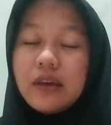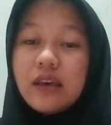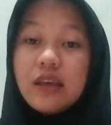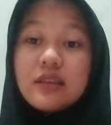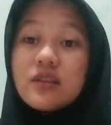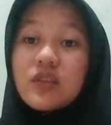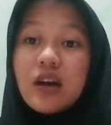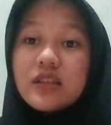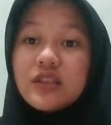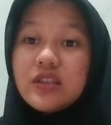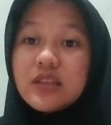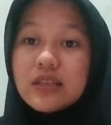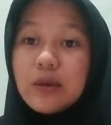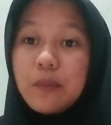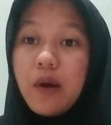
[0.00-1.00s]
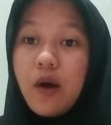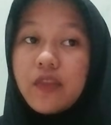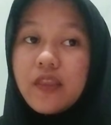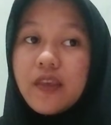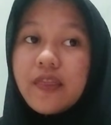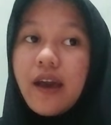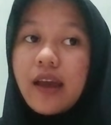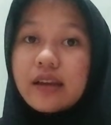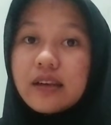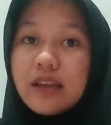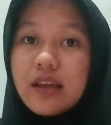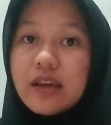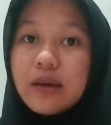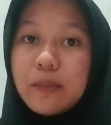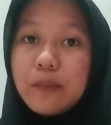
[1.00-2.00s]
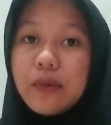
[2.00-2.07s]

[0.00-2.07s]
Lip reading: It's not just about the technique